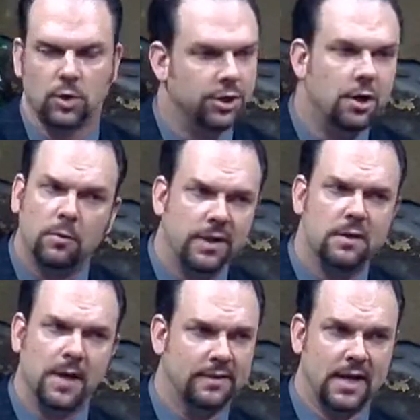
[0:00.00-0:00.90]
You don't
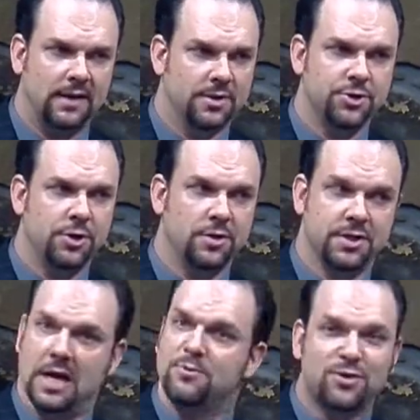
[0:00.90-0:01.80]
read about that in this
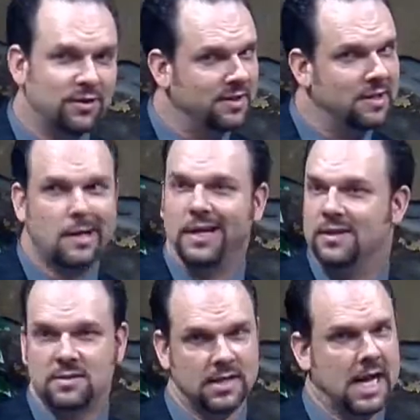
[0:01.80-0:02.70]
church, and I'm certainly not
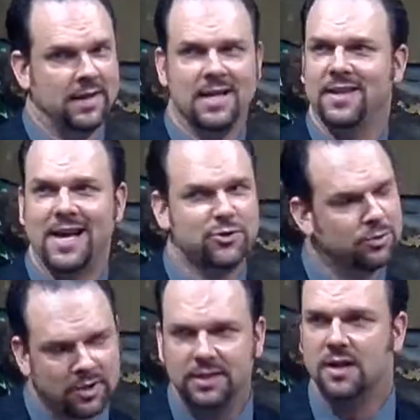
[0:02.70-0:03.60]
against that. That, that
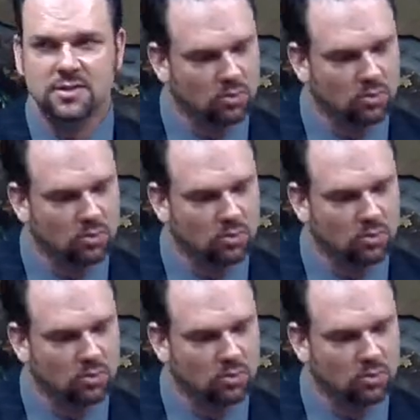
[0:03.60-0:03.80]
truly does